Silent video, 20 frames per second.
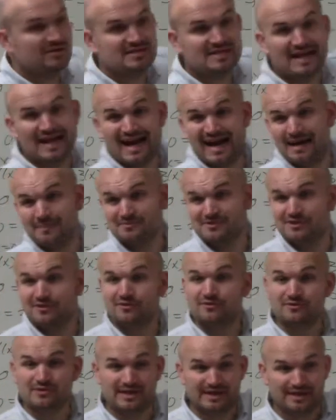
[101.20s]
is that option
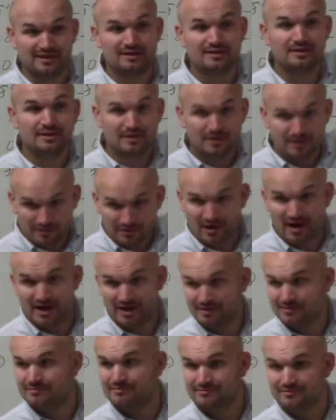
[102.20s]
three,
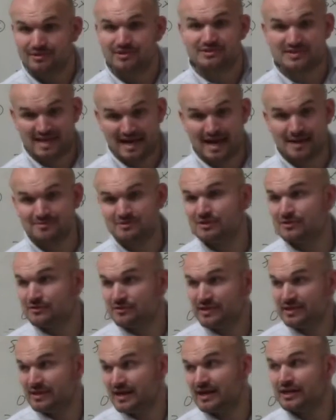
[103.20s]
right? There's that option
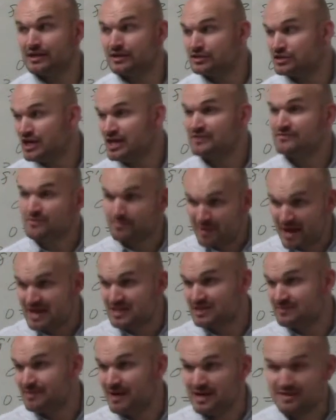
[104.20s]
three that it can change from
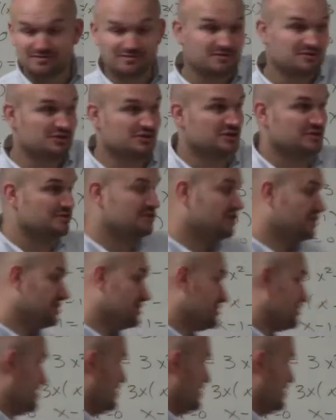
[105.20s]
positive to positive. So just,